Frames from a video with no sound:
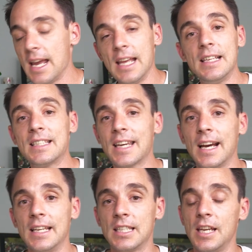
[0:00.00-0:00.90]
this
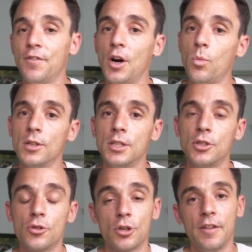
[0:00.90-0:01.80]
case, if I wanted
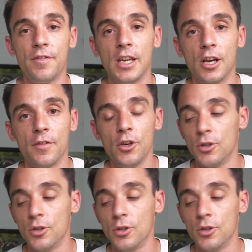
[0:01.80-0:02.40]
to drive video views,